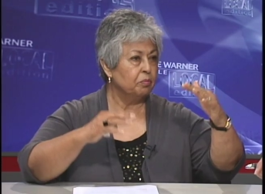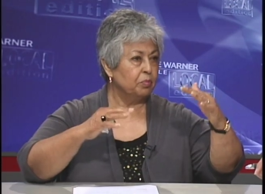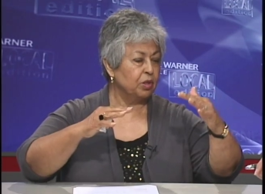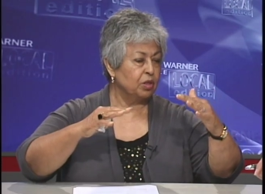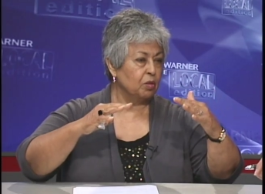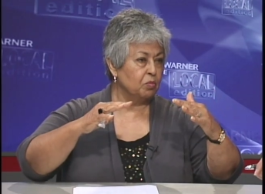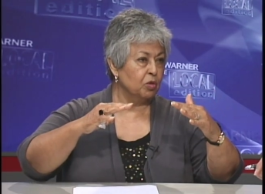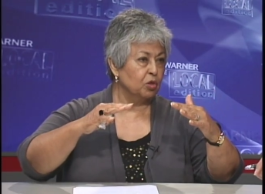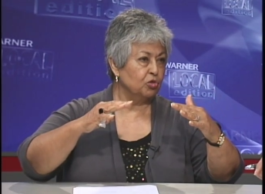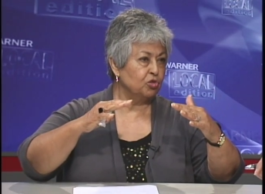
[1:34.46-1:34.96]
but
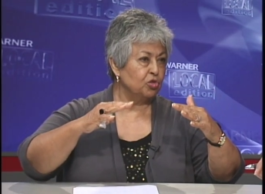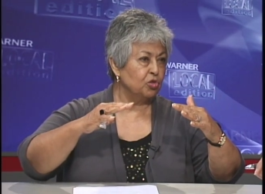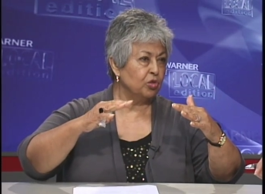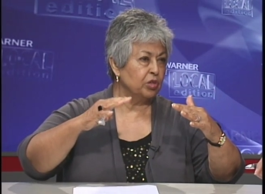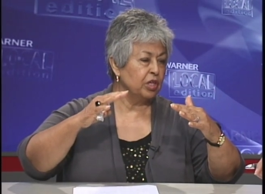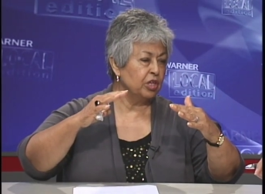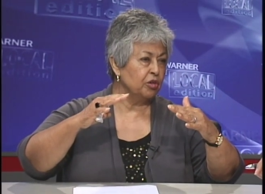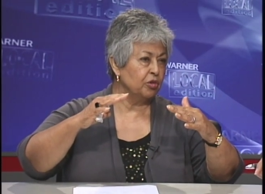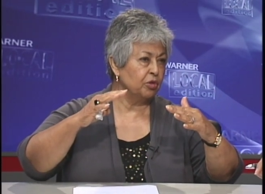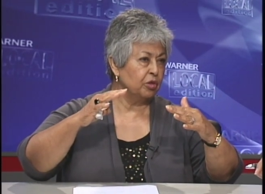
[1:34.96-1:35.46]
the most you
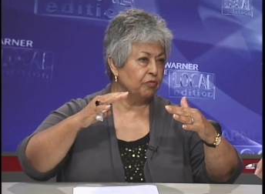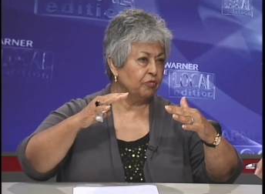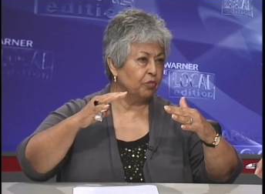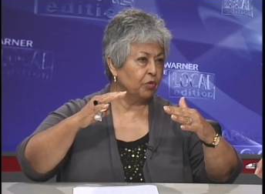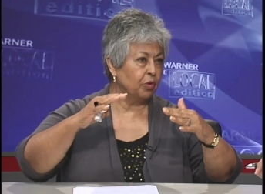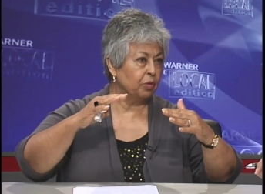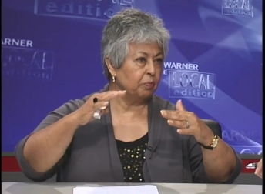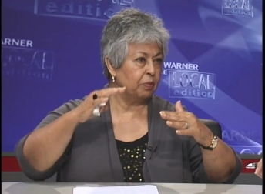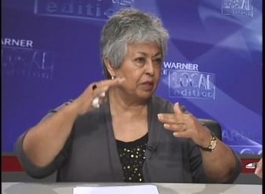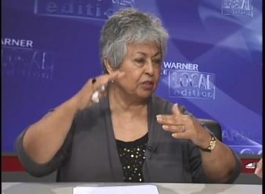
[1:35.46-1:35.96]
can earn
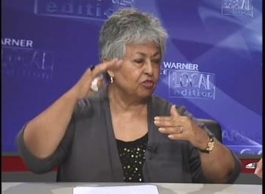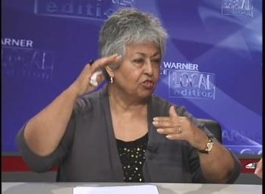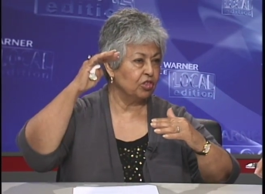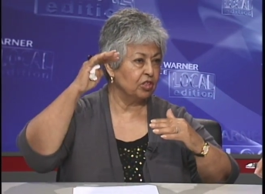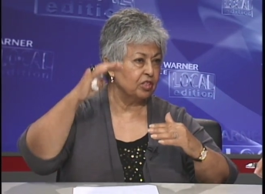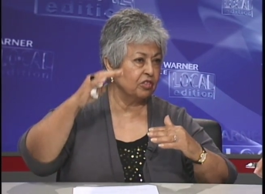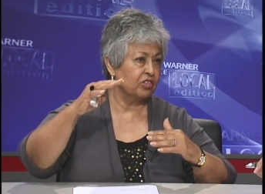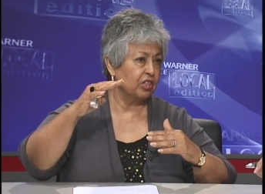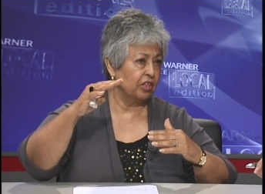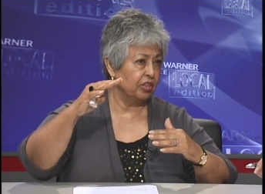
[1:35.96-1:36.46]
for a
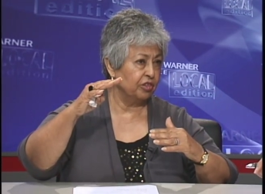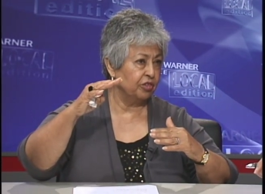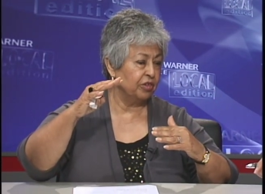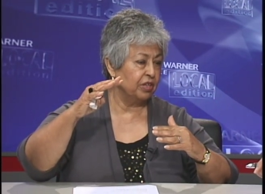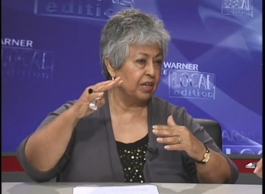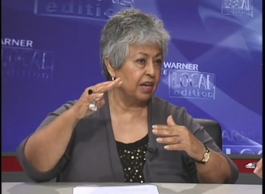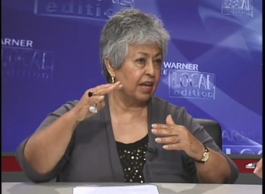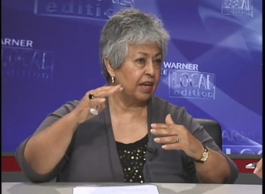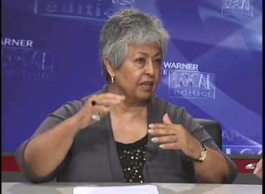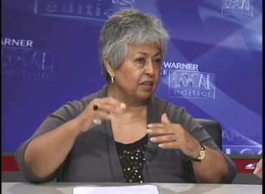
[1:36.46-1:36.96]
pension is
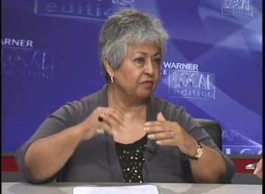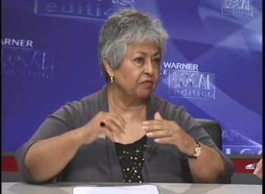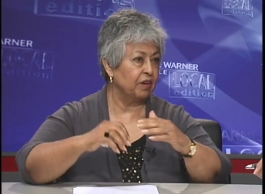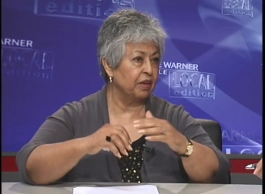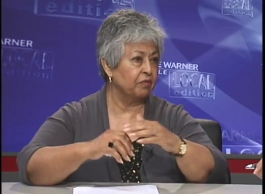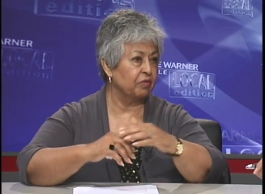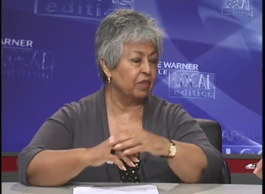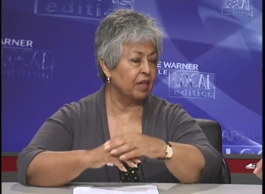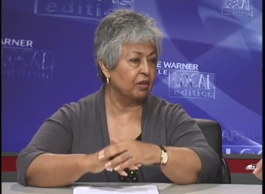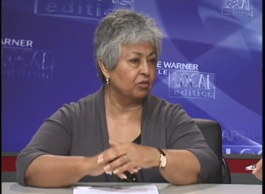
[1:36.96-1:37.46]

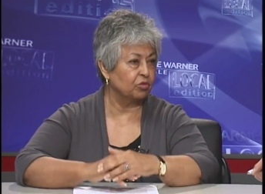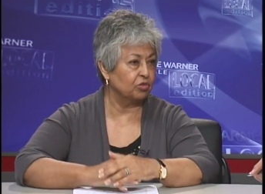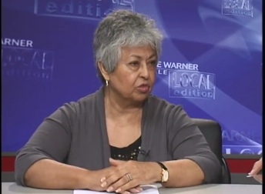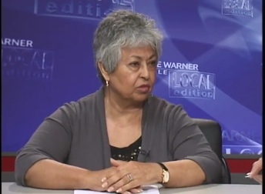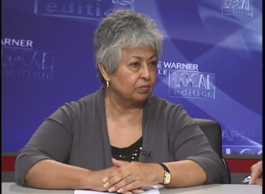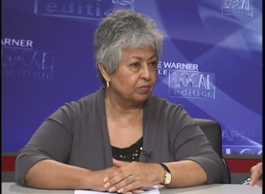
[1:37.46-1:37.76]
195000